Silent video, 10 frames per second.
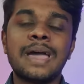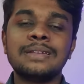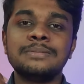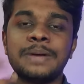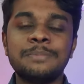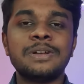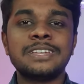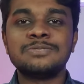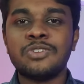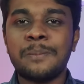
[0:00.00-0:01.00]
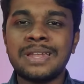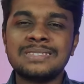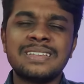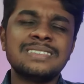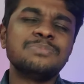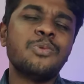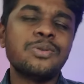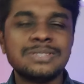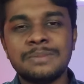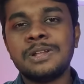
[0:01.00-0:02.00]
and Manipal textbook of medicine is
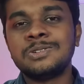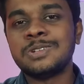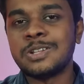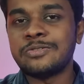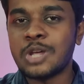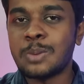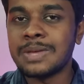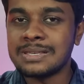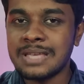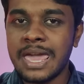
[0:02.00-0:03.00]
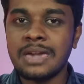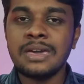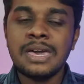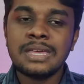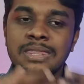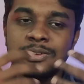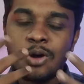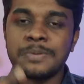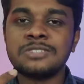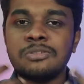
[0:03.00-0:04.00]
more similar to that of the Ramadas Nayak. The
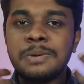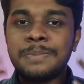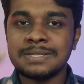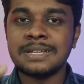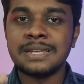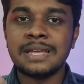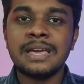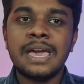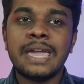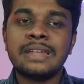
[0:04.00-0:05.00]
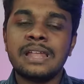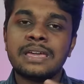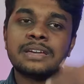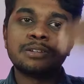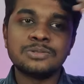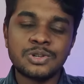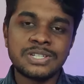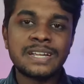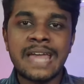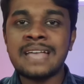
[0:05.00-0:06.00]
topics will be presented in like a
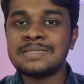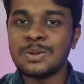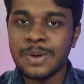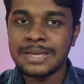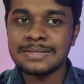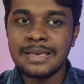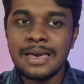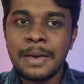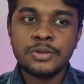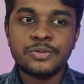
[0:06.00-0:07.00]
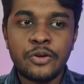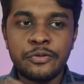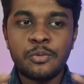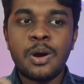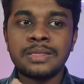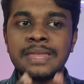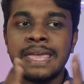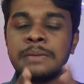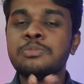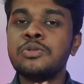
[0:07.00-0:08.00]
question and answer wise. So if you want the
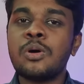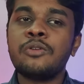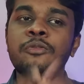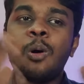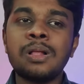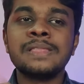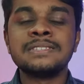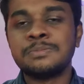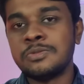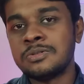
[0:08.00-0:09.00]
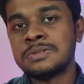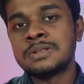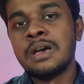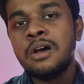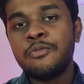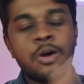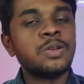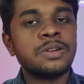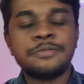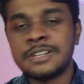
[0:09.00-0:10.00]
ebook of all these books for
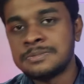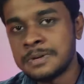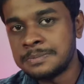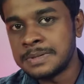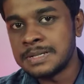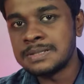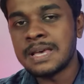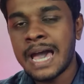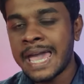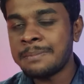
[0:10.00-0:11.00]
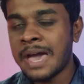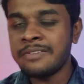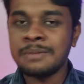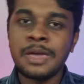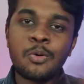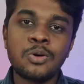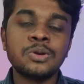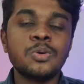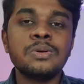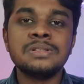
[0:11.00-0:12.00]
your reference purpose, I am having my
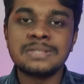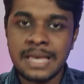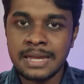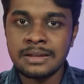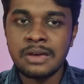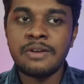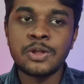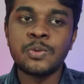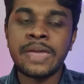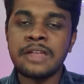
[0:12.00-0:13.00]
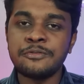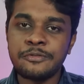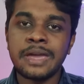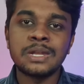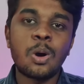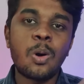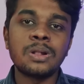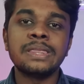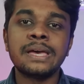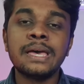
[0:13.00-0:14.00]
own Google site where you can find all
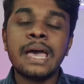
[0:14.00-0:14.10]
the